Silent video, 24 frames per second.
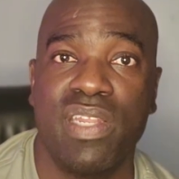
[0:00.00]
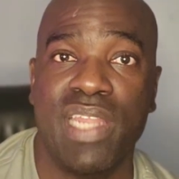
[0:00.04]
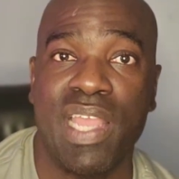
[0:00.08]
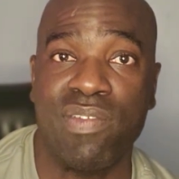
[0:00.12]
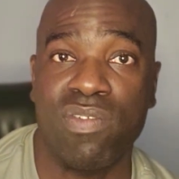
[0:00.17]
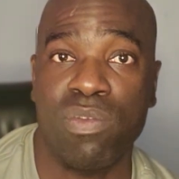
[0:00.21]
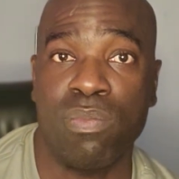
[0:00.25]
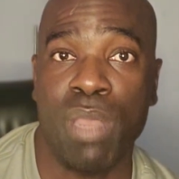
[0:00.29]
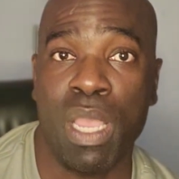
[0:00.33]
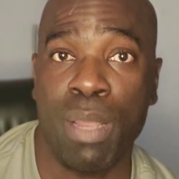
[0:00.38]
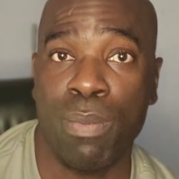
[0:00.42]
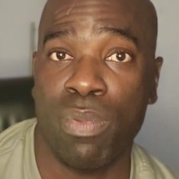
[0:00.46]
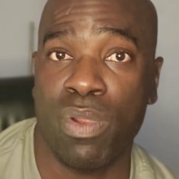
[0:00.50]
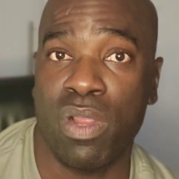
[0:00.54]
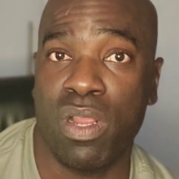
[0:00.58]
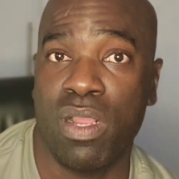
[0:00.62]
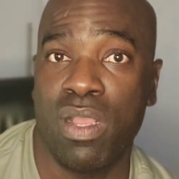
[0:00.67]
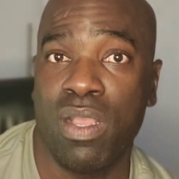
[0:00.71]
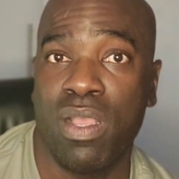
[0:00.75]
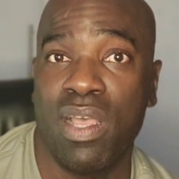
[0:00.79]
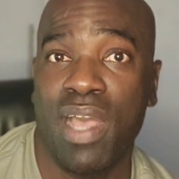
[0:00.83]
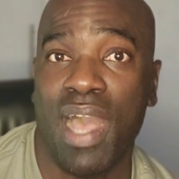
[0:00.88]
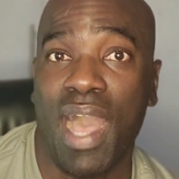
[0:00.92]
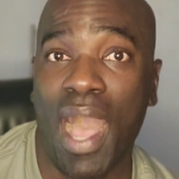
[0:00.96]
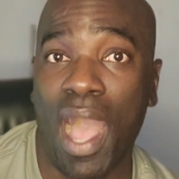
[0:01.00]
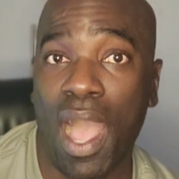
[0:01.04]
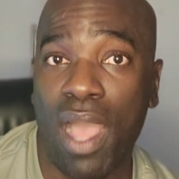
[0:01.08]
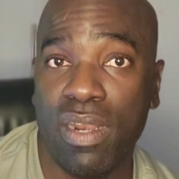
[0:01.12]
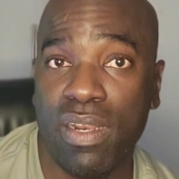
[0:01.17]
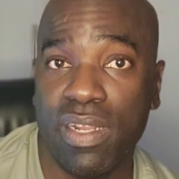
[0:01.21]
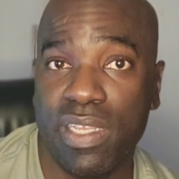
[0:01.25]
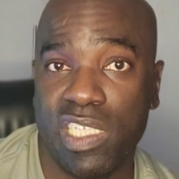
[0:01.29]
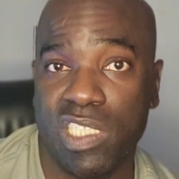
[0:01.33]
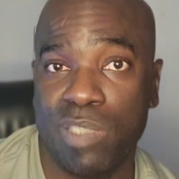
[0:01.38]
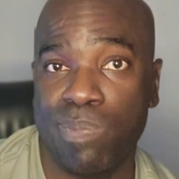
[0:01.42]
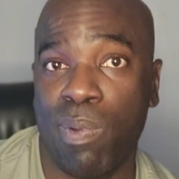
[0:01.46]
Now remember,
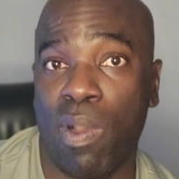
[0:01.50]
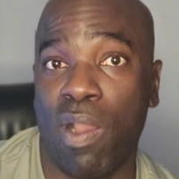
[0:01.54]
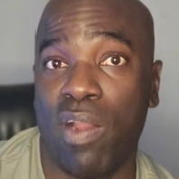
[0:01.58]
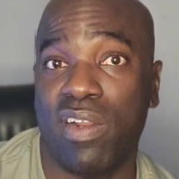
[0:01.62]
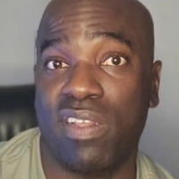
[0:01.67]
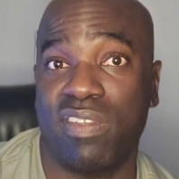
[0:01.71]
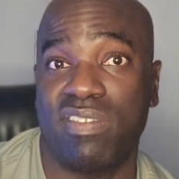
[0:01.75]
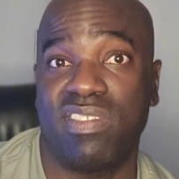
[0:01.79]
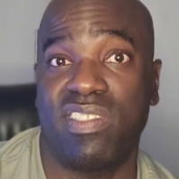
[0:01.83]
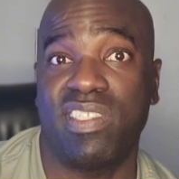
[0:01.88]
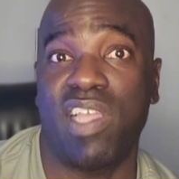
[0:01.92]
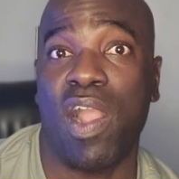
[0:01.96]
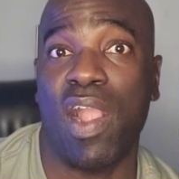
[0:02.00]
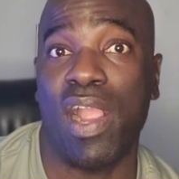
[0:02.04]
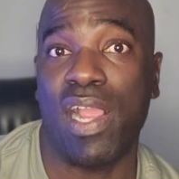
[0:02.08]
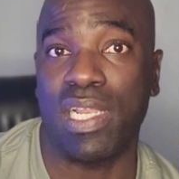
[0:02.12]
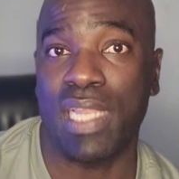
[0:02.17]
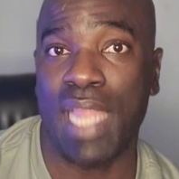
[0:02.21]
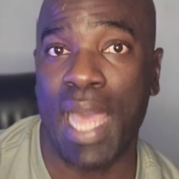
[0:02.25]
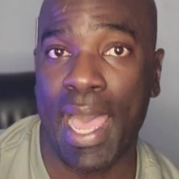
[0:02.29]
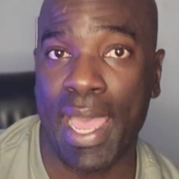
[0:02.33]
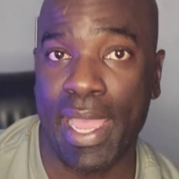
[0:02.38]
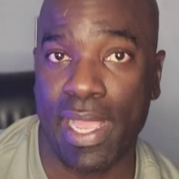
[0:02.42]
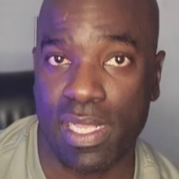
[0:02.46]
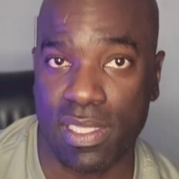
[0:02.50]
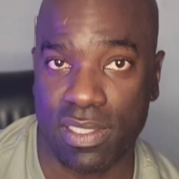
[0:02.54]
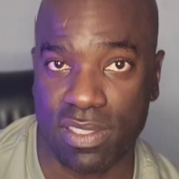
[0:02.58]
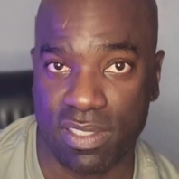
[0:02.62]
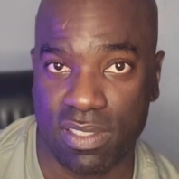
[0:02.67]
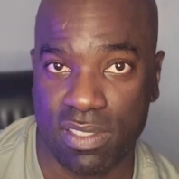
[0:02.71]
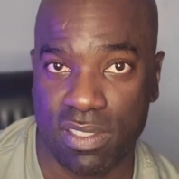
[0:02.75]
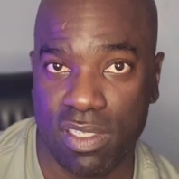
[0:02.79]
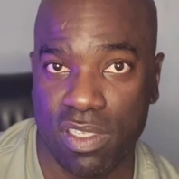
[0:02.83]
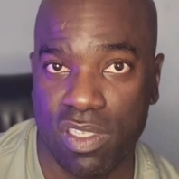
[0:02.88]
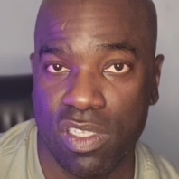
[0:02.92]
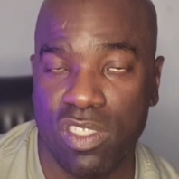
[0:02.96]
ANA is part of Star
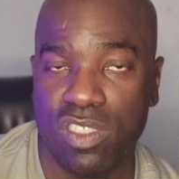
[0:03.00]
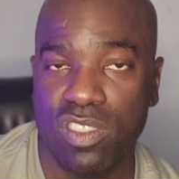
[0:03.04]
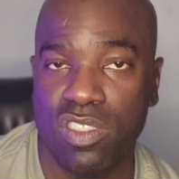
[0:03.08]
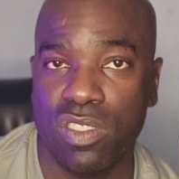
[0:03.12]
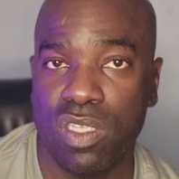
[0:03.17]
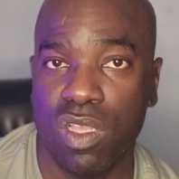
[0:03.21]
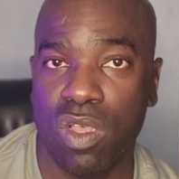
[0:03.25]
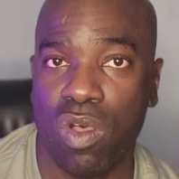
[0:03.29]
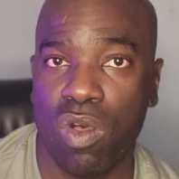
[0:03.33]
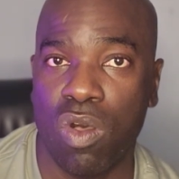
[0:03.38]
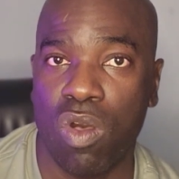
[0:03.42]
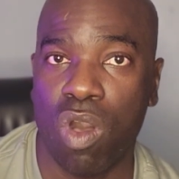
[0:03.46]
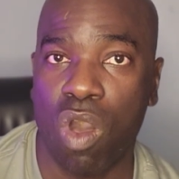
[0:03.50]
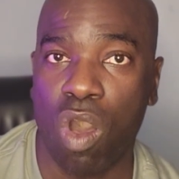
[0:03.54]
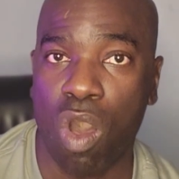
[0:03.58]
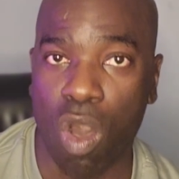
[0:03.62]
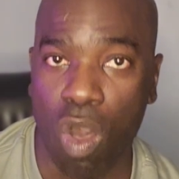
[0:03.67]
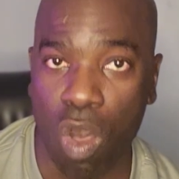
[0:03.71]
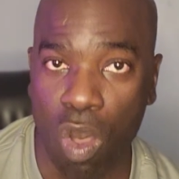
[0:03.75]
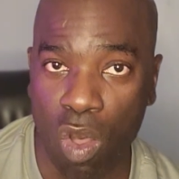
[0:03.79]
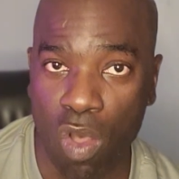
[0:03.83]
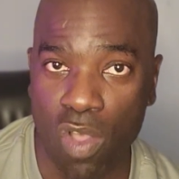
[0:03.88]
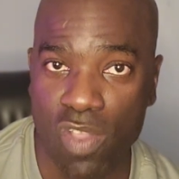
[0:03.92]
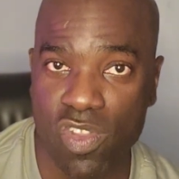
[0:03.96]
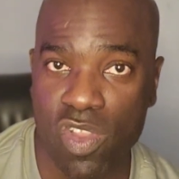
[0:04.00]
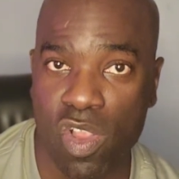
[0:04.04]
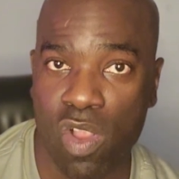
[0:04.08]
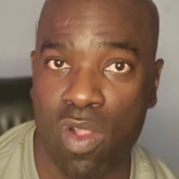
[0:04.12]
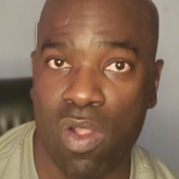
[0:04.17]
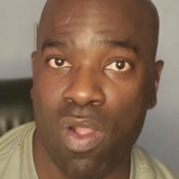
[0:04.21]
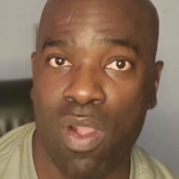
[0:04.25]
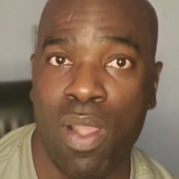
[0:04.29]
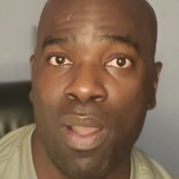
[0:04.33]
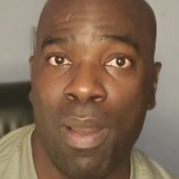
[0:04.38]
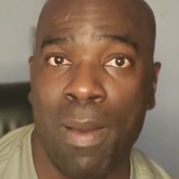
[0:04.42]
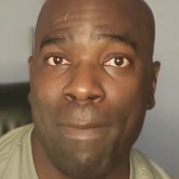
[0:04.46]
Alliance, so all
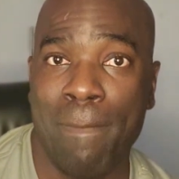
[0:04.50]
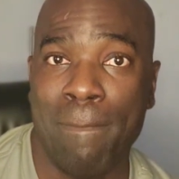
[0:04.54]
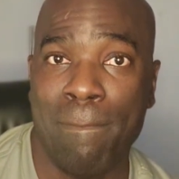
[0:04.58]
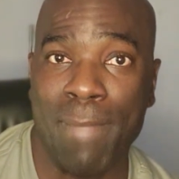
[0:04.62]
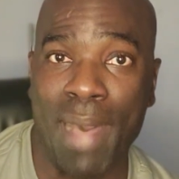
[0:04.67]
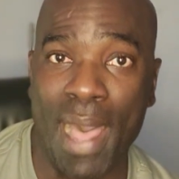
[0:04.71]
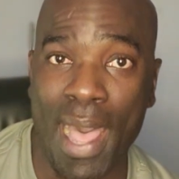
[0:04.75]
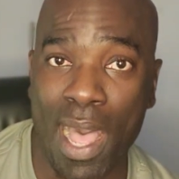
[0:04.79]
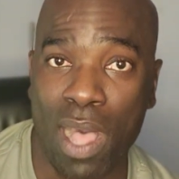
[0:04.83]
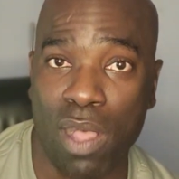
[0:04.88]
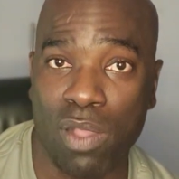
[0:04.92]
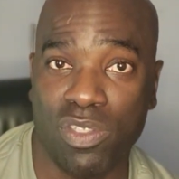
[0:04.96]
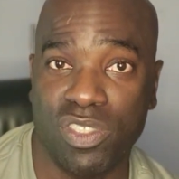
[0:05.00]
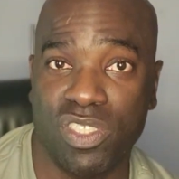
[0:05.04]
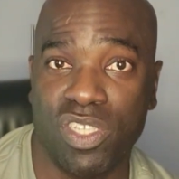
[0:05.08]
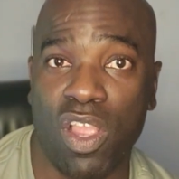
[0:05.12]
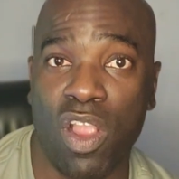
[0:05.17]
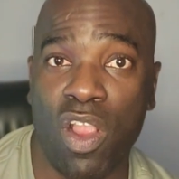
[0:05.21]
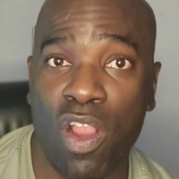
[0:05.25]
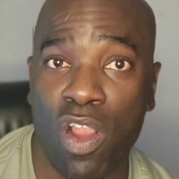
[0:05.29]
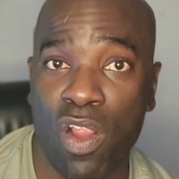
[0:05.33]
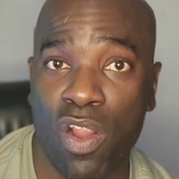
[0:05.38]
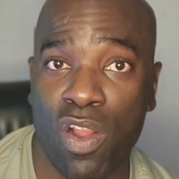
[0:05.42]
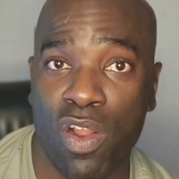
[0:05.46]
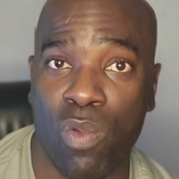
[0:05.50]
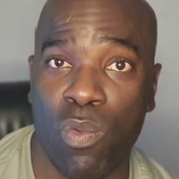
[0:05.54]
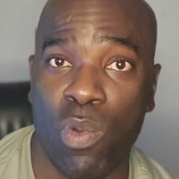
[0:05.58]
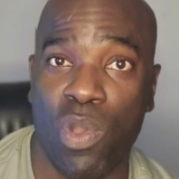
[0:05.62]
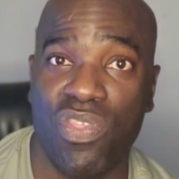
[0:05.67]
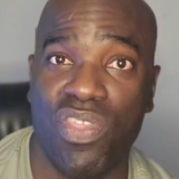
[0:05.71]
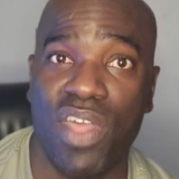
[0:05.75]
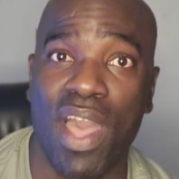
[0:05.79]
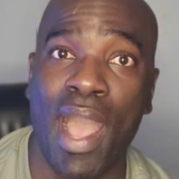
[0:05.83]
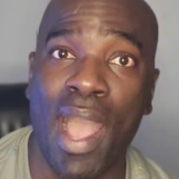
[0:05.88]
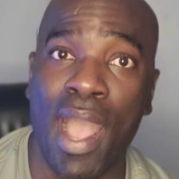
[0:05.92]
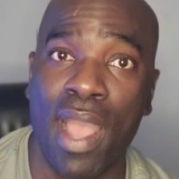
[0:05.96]
your miles earned
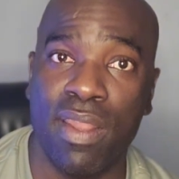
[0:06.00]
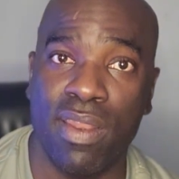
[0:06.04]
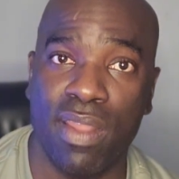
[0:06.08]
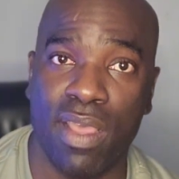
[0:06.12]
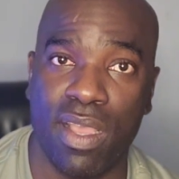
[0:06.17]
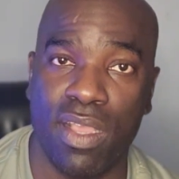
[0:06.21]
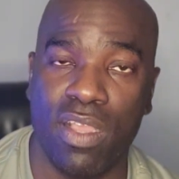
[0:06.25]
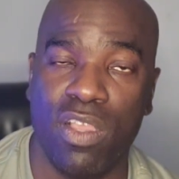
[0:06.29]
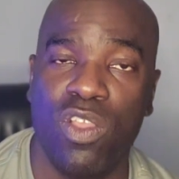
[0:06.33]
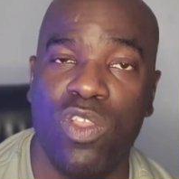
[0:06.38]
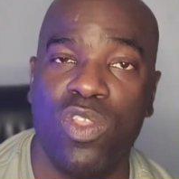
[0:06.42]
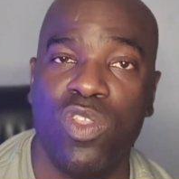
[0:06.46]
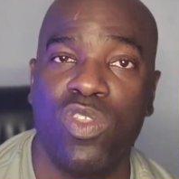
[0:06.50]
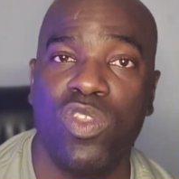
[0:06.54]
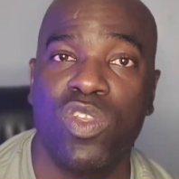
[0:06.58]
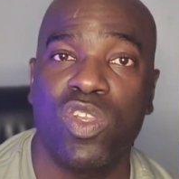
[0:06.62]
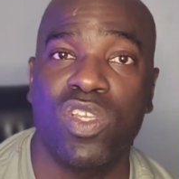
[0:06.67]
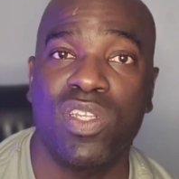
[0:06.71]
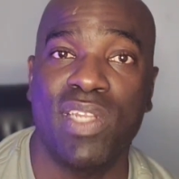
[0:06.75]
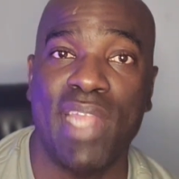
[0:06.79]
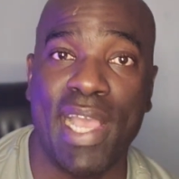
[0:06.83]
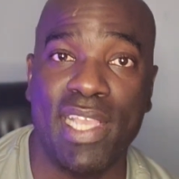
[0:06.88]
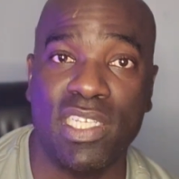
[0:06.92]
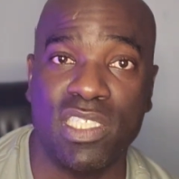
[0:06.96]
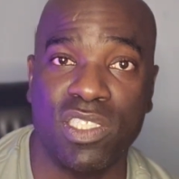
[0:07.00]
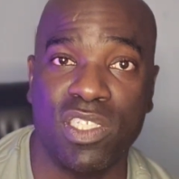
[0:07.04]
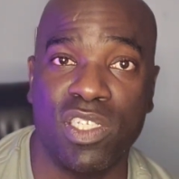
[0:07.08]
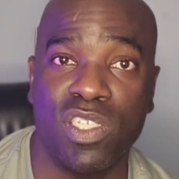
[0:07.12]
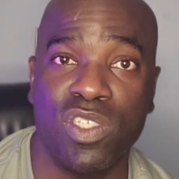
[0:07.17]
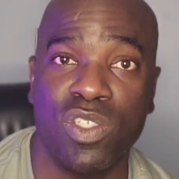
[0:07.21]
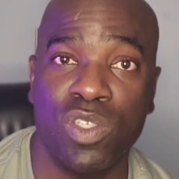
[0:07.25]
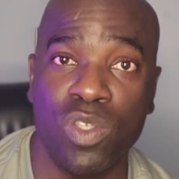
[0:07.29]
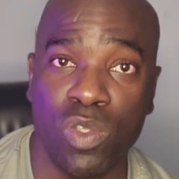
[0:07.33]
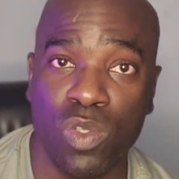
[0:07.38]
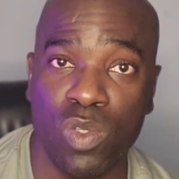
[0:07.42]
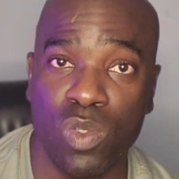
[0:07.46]
with ANA, you can actually
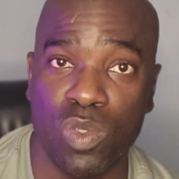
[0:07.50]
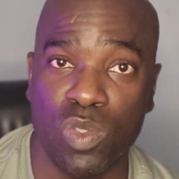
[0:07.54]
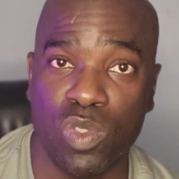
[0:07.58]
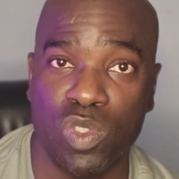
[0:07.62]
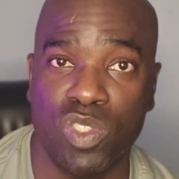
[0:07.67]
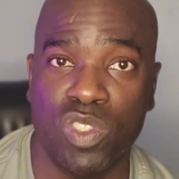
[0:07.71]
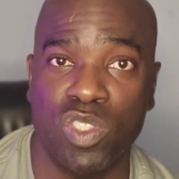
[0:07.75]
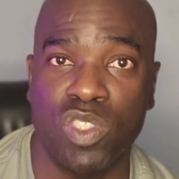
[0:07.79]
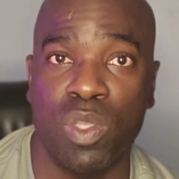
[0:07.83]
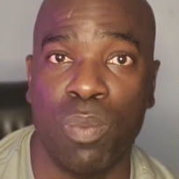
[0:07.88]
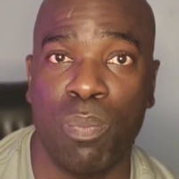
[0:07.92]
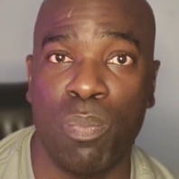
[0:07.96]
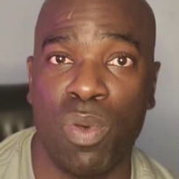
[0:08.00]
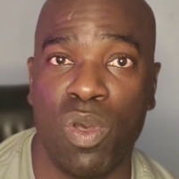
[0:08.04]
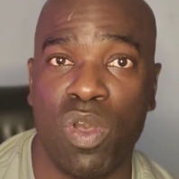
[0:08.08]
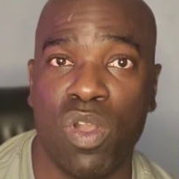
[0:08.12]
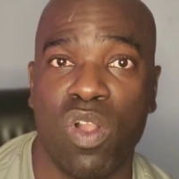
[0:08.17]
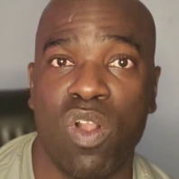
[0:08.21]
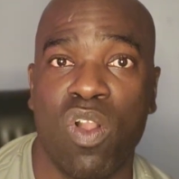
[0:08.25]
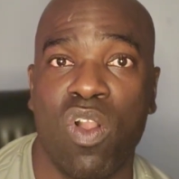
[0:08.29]
use to book